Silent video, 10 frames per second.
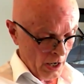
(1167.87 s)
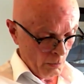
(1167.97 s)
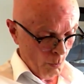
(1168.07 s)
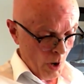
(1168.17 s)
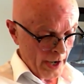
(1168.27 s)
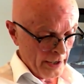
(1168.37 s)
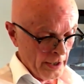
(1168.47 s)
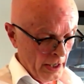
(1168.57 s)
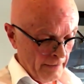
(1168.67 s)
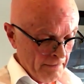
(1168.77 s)

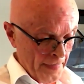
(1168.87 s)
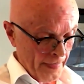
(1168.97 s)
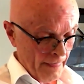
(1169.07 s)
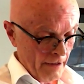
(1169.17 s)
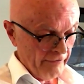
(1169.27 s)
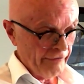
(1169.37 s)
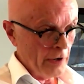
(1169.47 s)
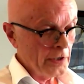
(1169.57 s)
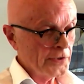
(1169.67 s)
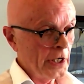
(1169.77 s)
One
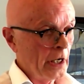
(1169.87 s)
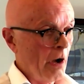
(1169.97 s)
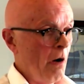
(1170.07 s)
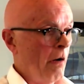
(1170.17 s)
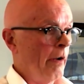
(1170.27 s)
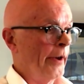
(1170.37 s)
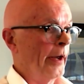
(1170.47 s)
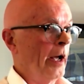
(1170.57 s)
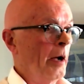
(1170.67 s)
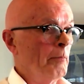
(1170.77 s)
focusing on
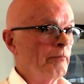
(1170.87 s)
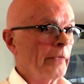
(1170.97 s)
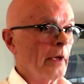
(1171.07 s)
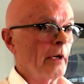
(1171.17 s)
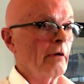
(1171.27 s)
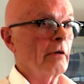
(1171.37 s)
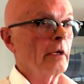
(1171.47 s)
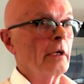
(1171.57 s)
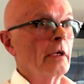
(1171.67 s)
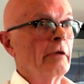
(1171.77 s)

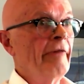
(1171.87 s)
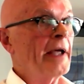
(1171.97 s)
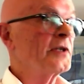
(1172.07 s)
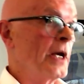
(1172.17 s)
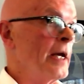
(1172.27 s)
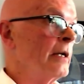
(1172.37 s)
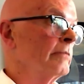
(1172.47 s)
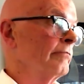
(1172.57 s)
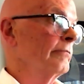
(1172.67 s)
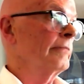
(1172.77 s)
the
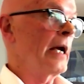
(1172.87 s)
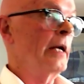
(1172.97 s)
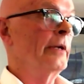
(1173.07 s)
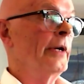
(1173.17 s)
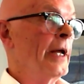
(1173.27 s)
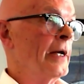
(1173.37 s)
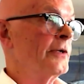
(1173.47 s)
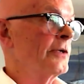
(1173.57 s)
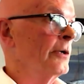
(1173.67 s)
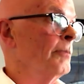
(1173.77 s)
vaccine and the
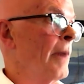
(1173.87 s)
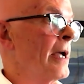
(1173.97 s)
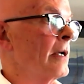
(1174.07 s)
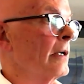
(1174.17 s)
need to make